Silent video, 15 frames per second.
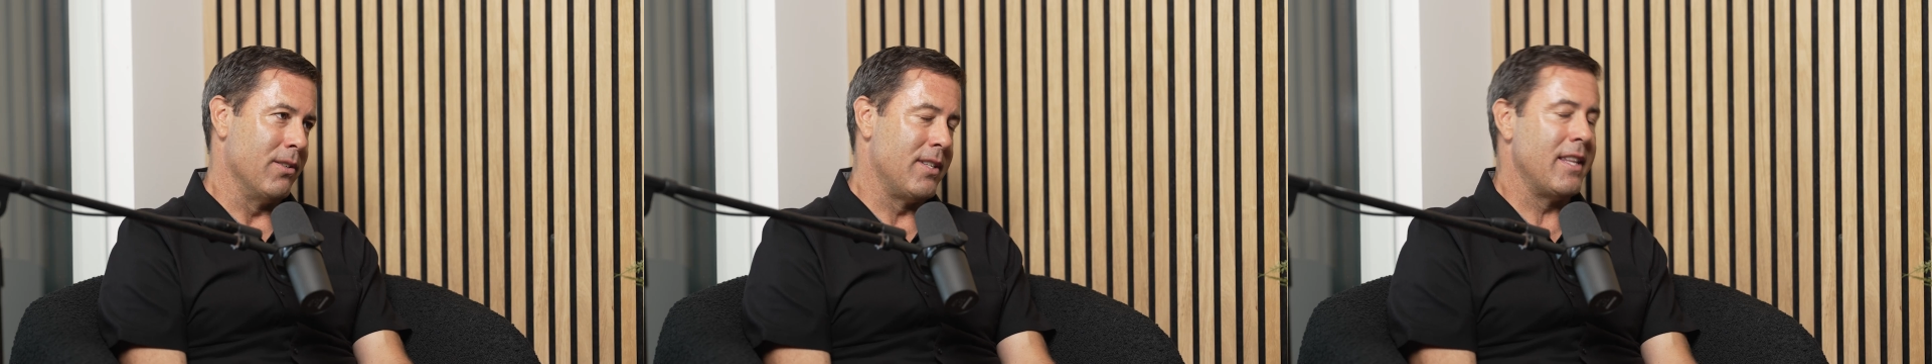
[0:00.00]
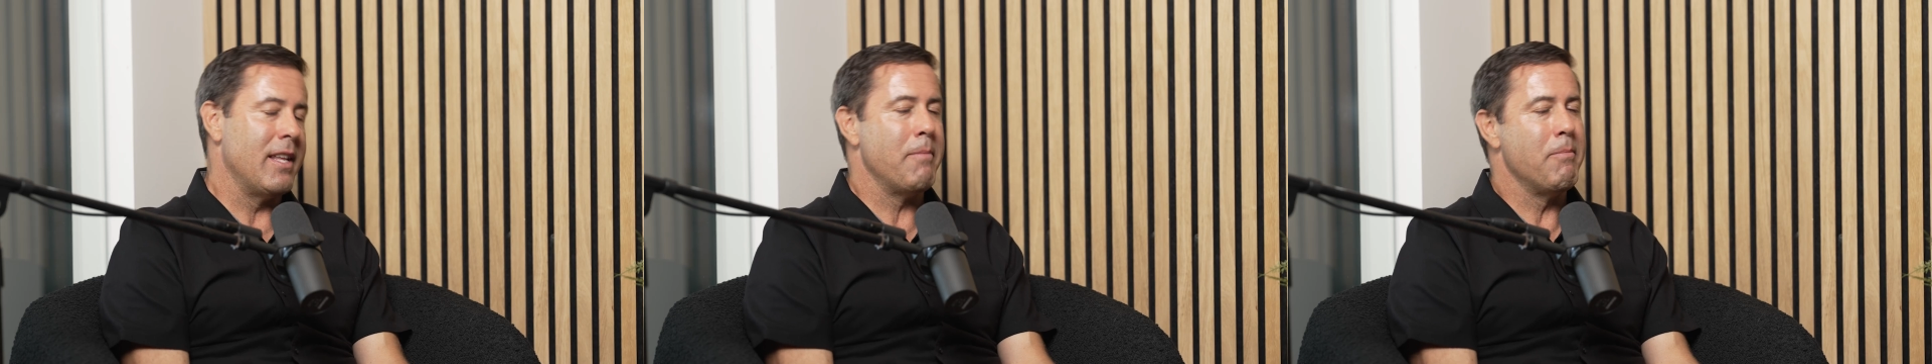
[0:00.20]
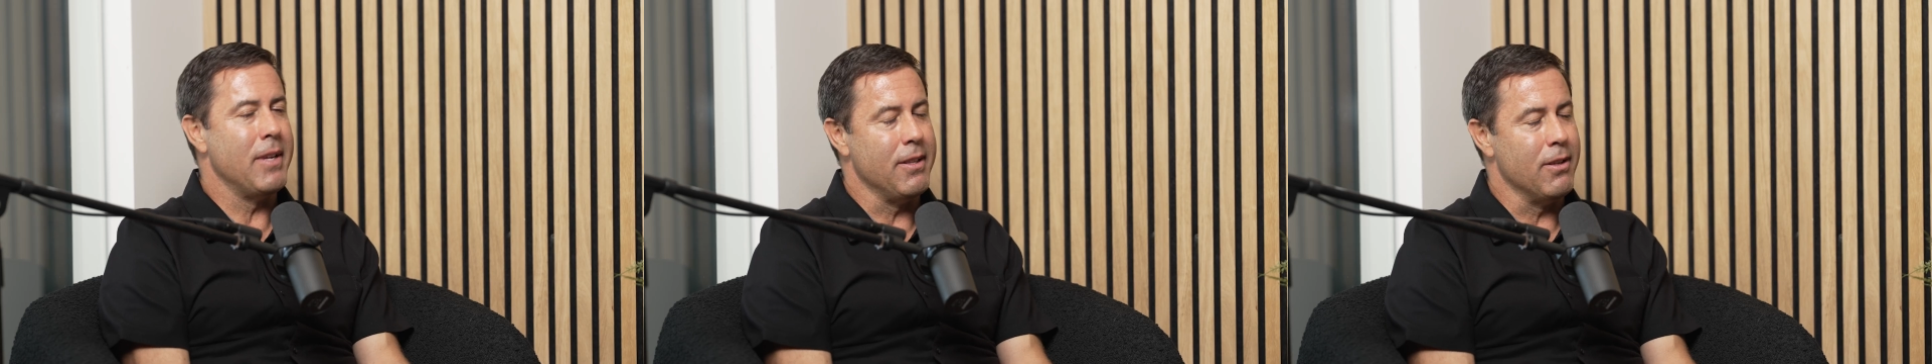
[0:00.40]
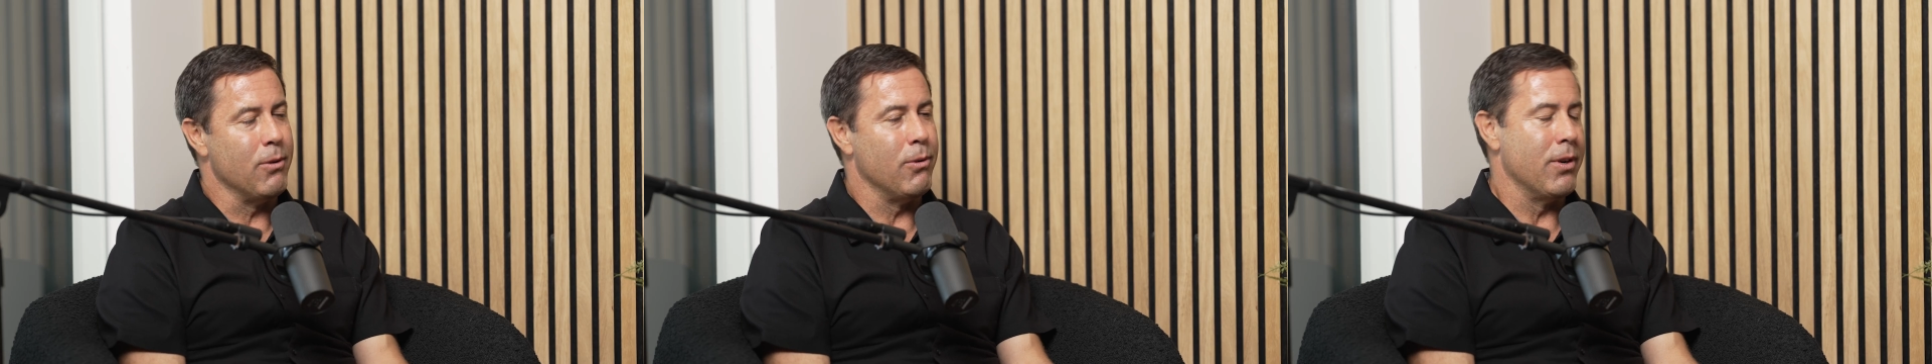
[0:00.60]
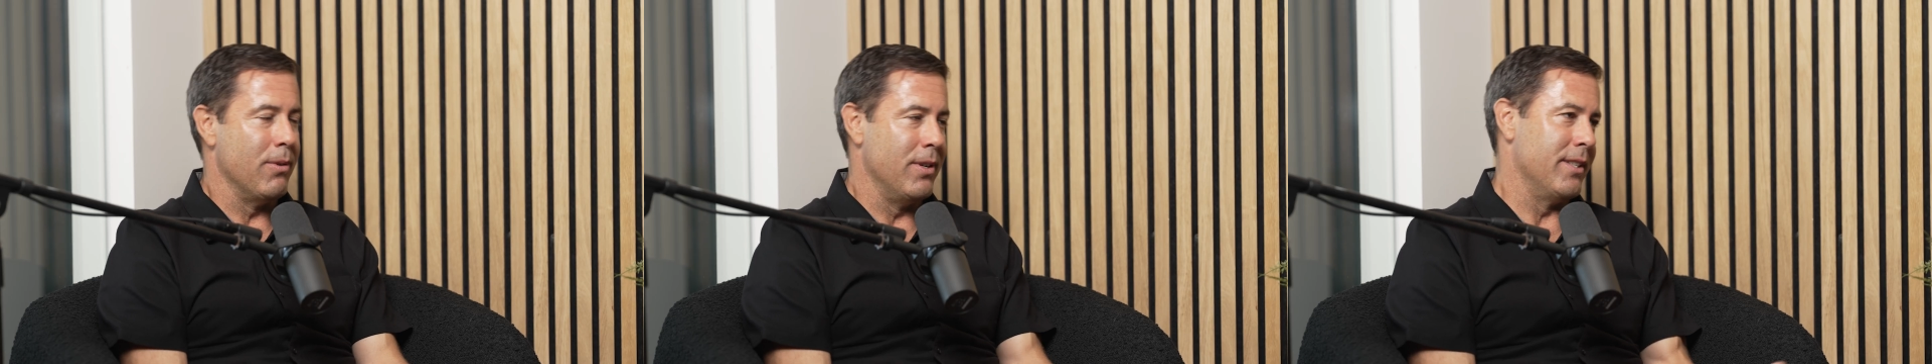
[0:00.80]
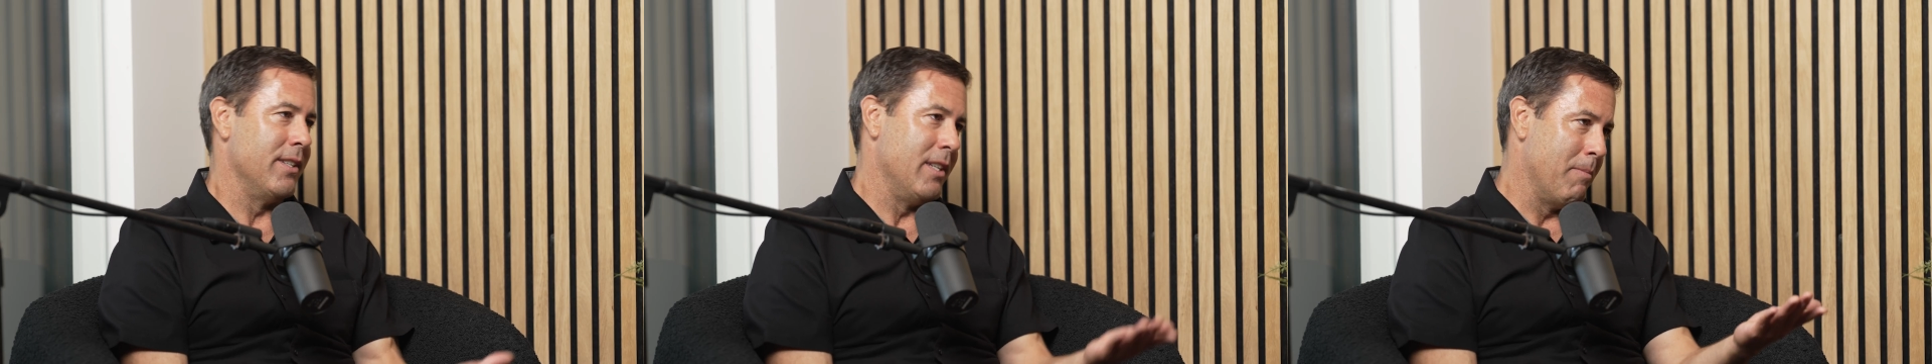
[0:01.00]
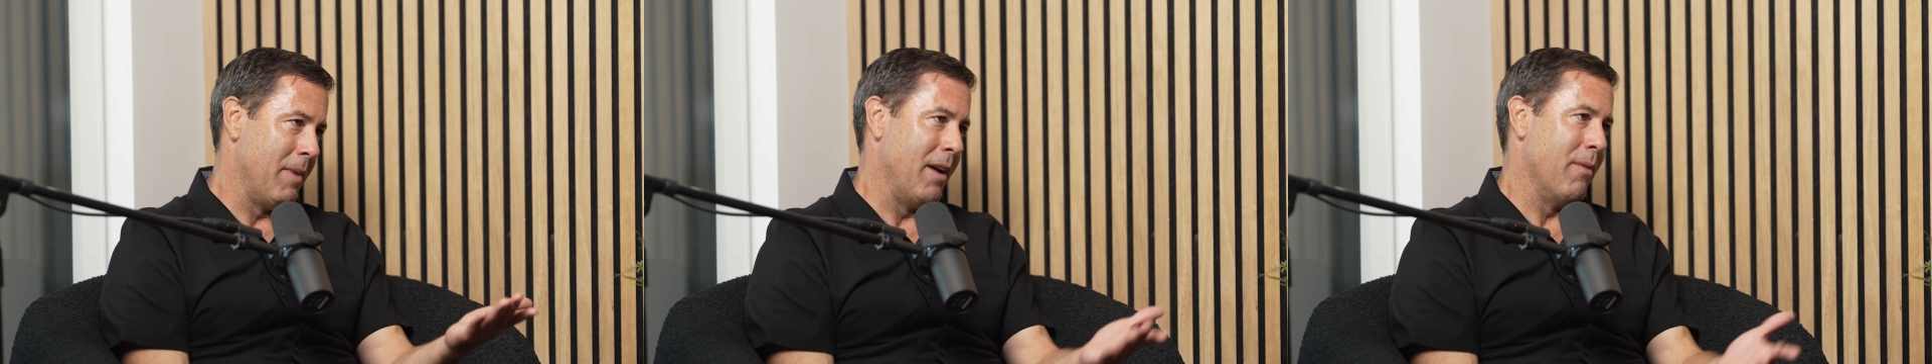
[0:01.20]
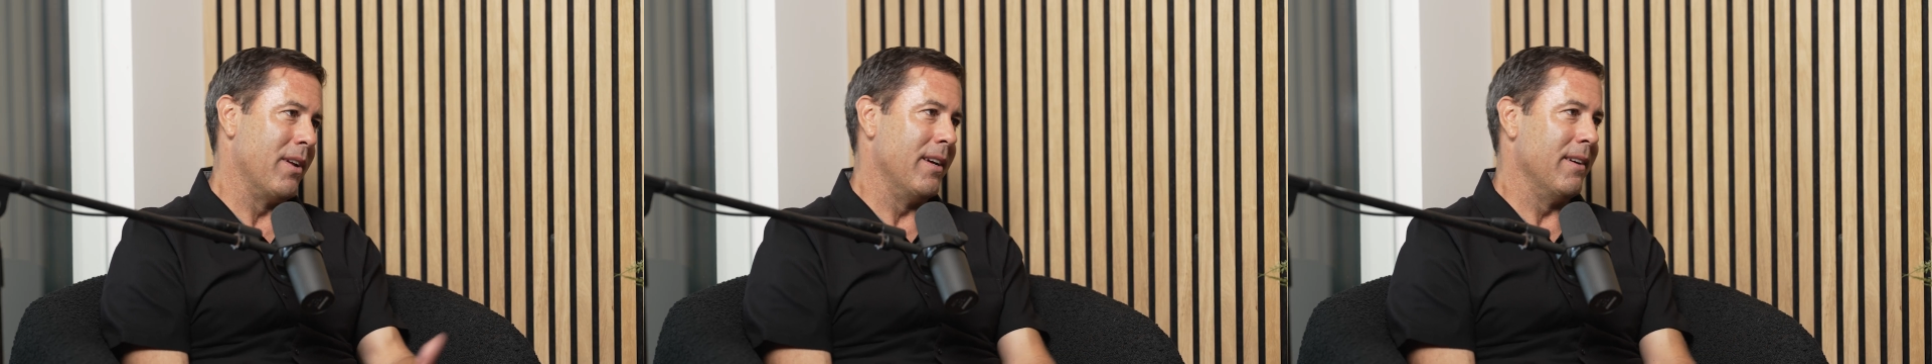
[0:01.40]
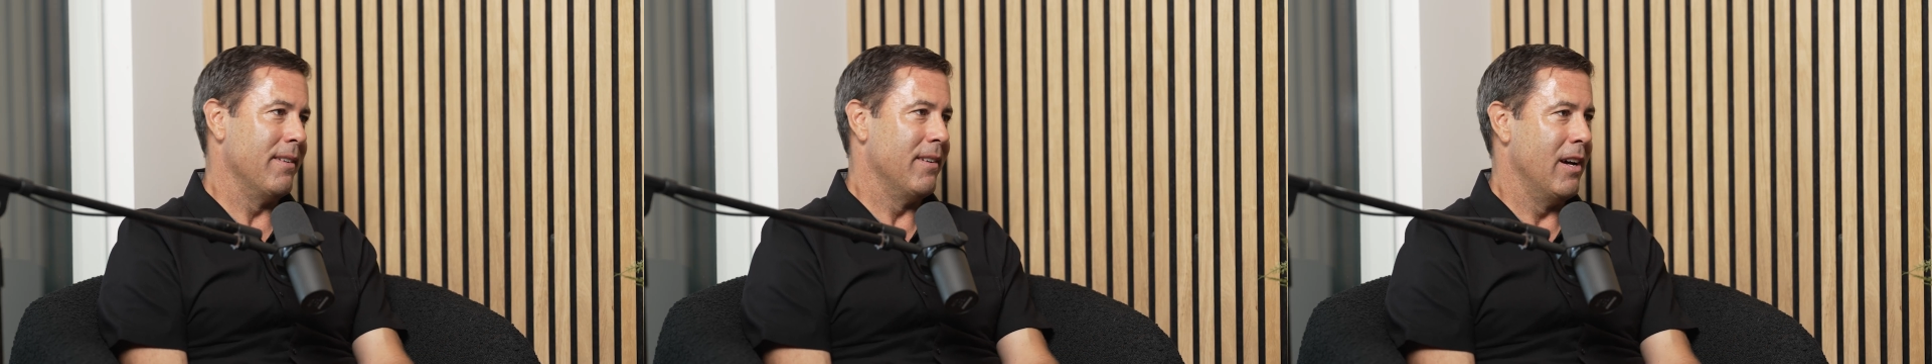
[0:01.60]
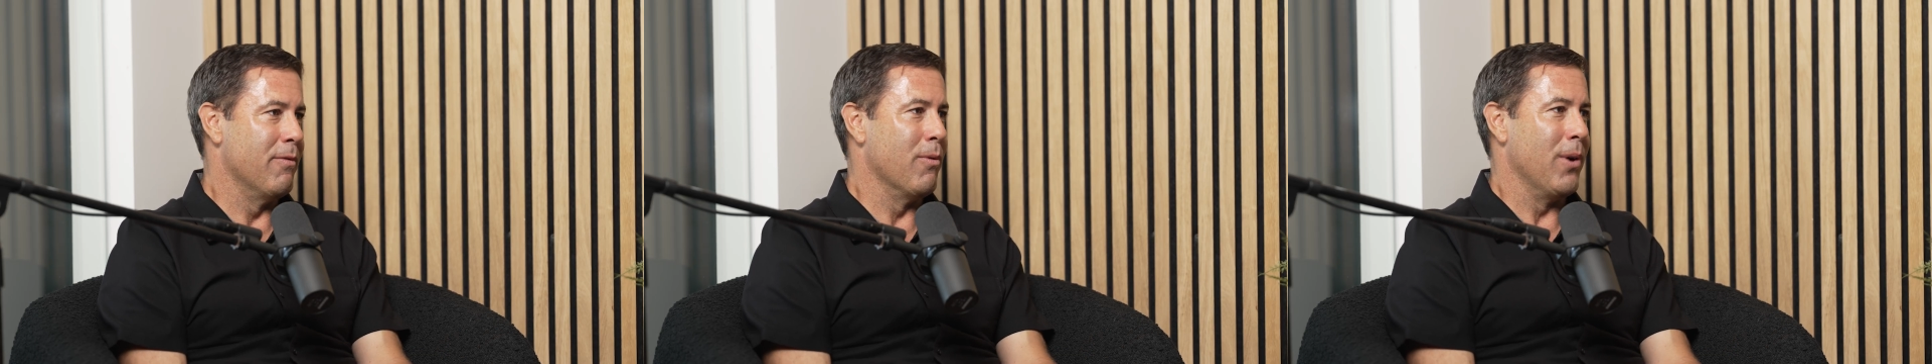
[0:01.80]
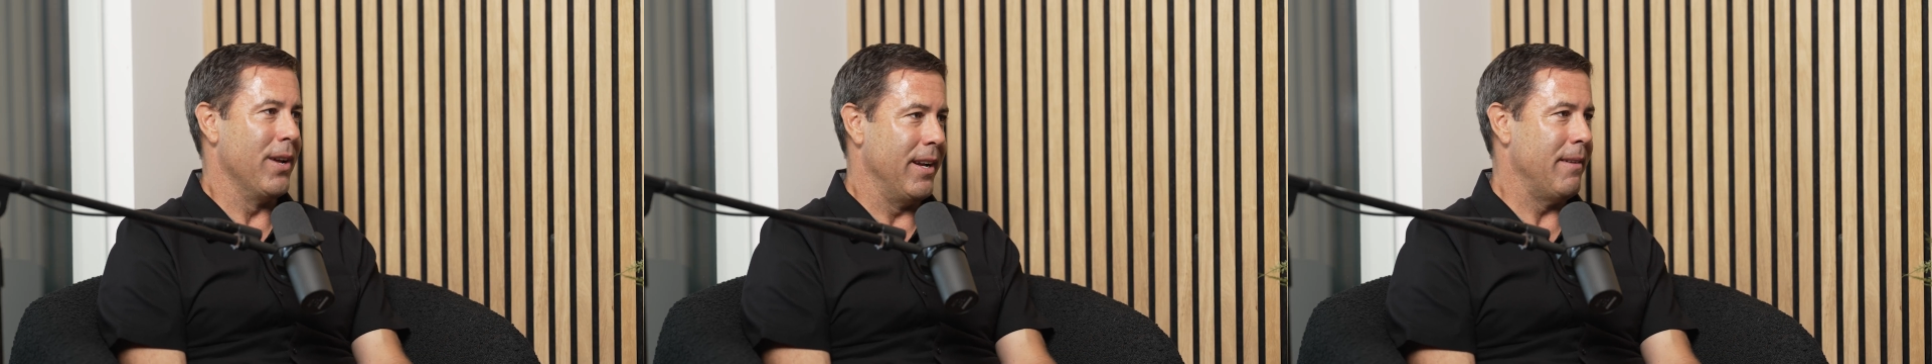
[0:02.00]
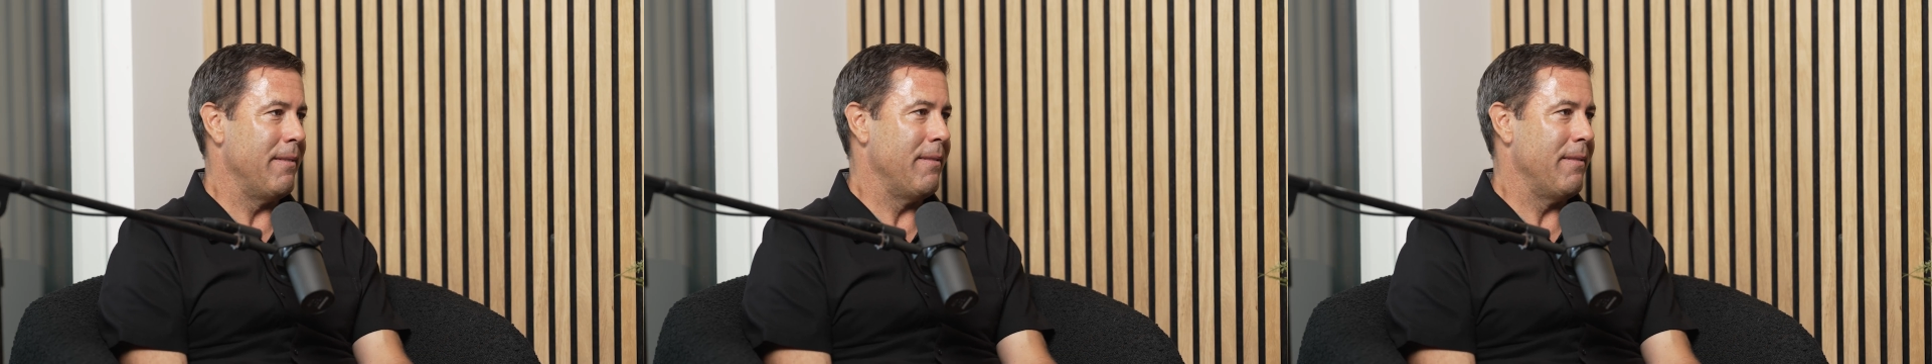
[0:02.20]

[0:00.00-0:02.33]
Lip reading: So that may be the only reason you might want to avoid it.